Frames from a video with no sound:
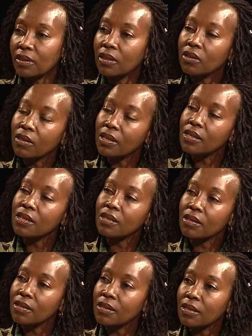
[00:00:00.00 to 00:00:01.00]
So the
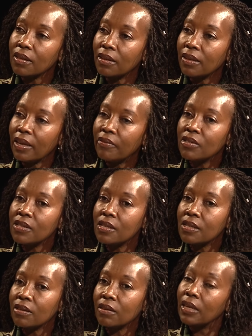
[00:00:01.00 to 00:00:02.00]
seasons, every
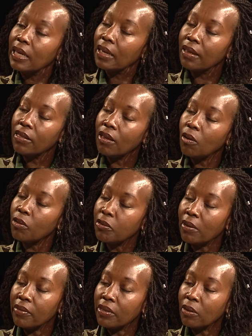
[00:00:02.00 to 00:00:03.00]
season,
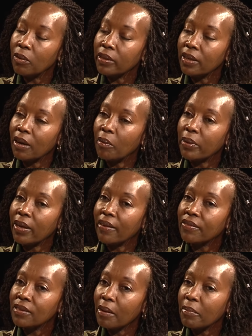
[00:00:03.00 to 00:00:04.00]
throughout the whole year, we have
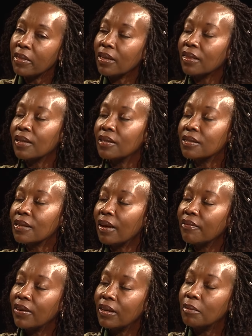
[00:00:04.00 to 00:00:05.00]
something that is
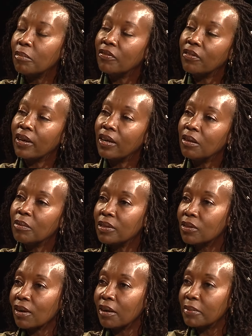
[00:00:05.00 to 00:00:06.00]
available for anyone
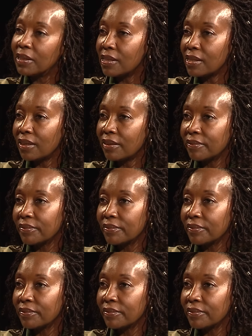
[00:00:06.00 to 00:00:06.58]
to come and see.